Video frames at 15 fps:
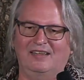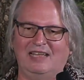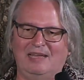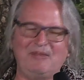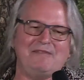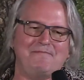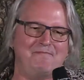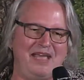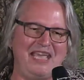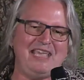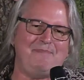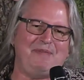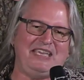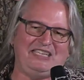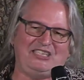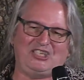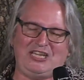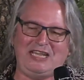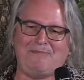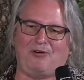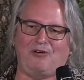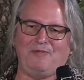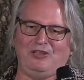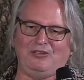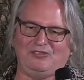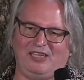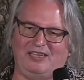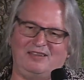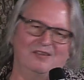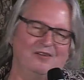I mean, maybe cheaper
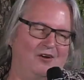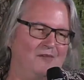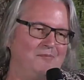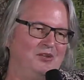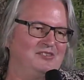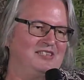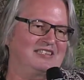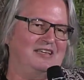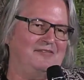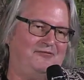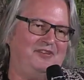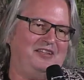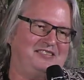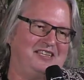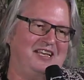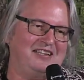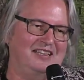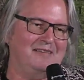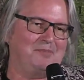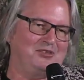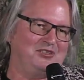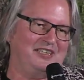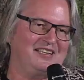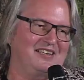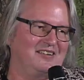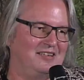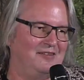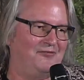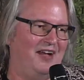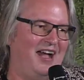music or music that fits onto the particular
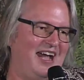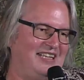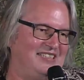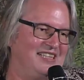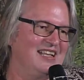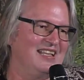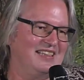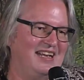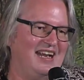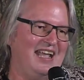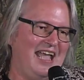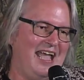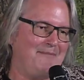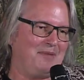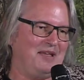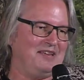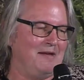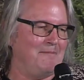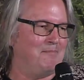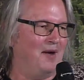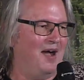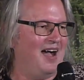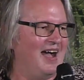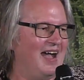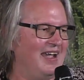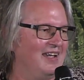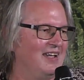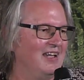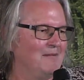device that I happen to buy,